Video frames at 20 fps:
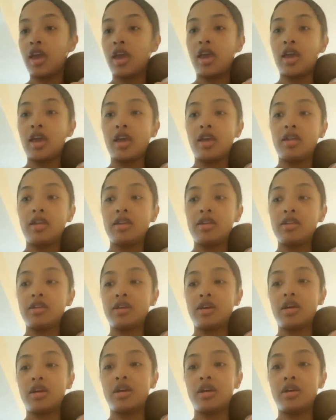And
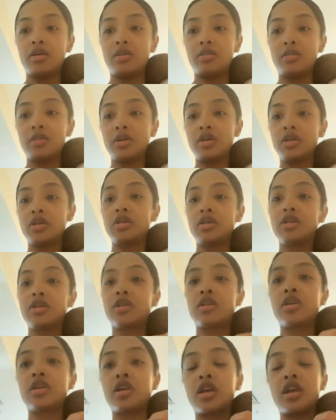um,
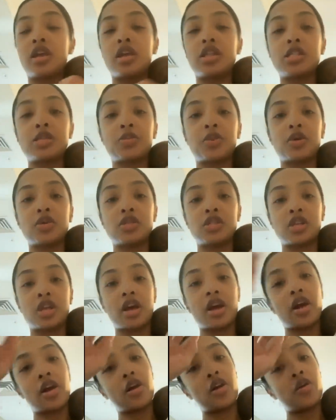it's supposed to
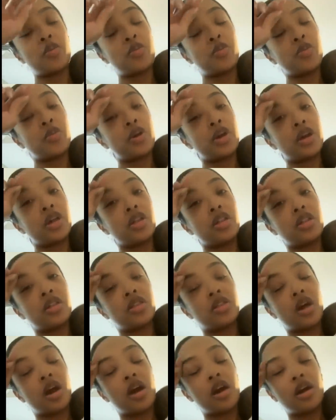help
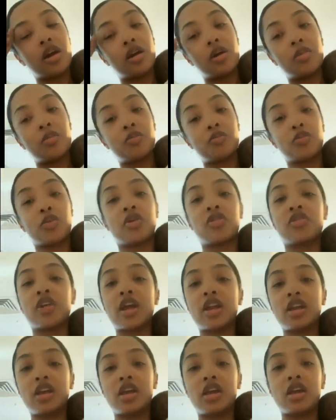with um,
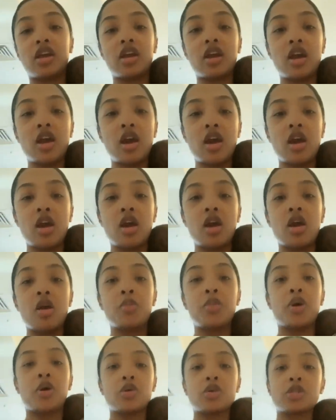preventing
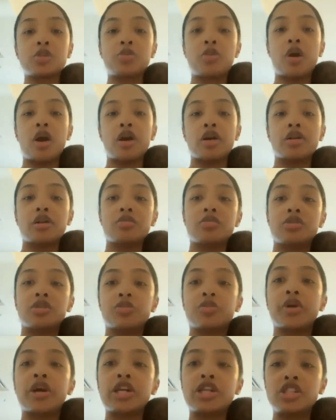postpartum
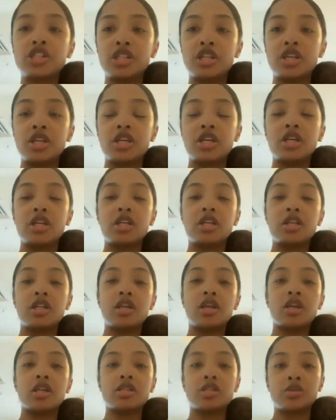depression.
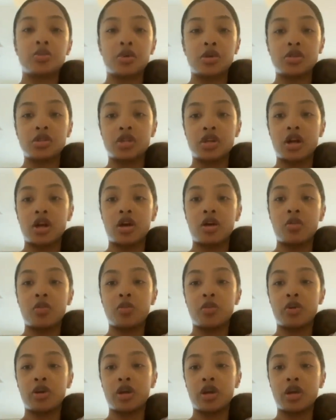It's supposed to
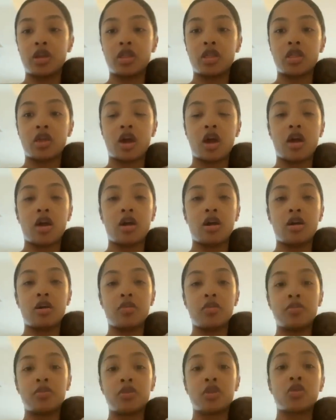help with.
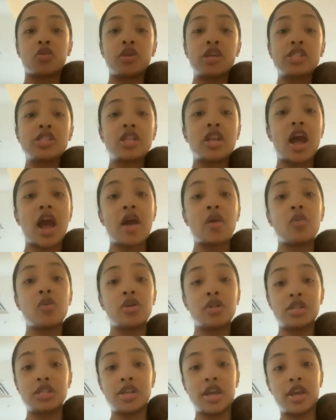Um, the reason I
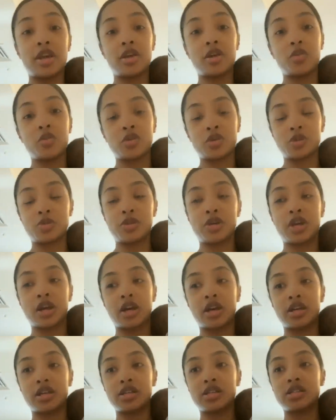wanted to take them was
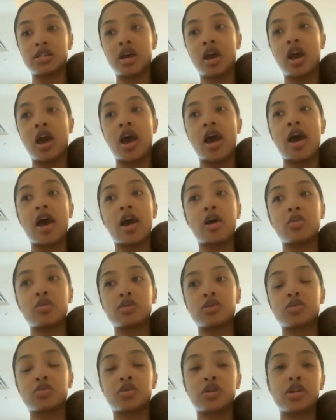because I
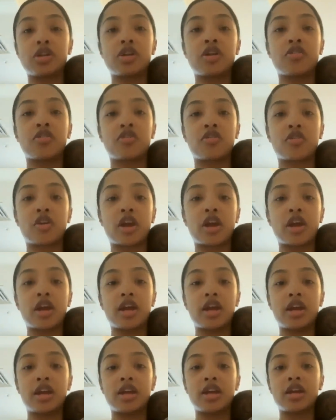was really
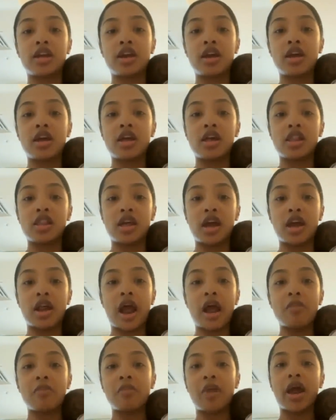afraid
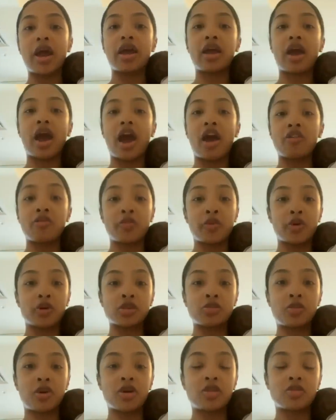that I might have
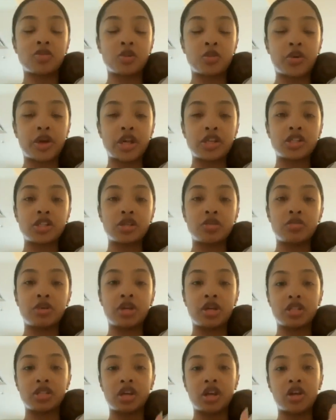postpartum depression
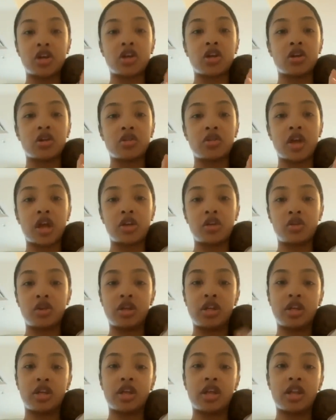because I heard that you
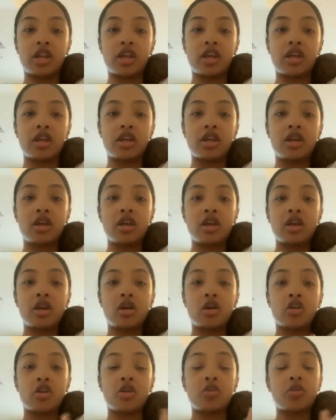can get it
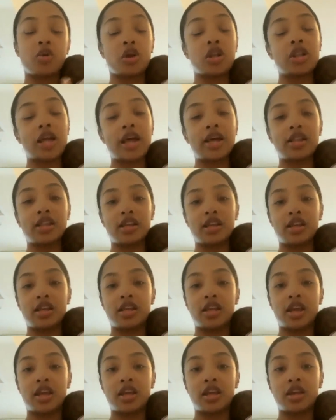or you're more likely to
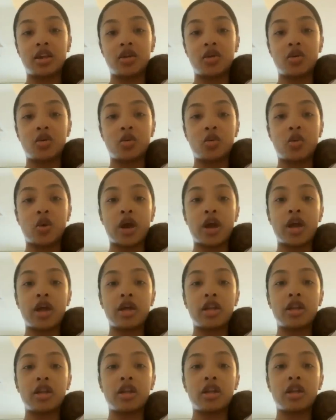get it
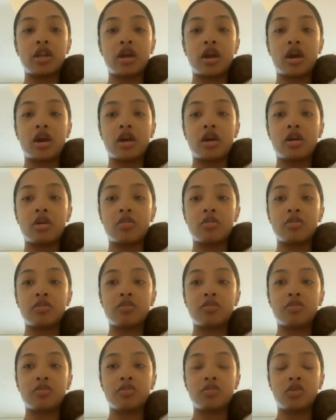when
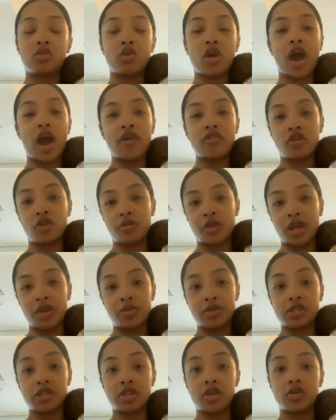um, you have your
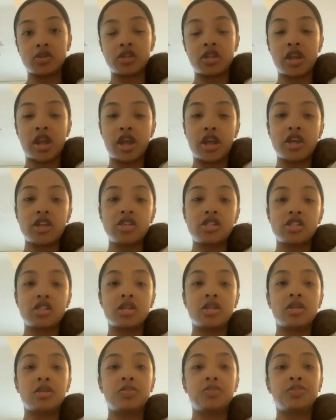babies close in
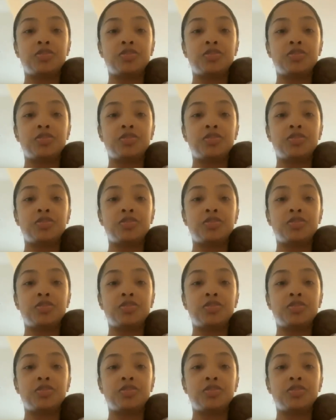age.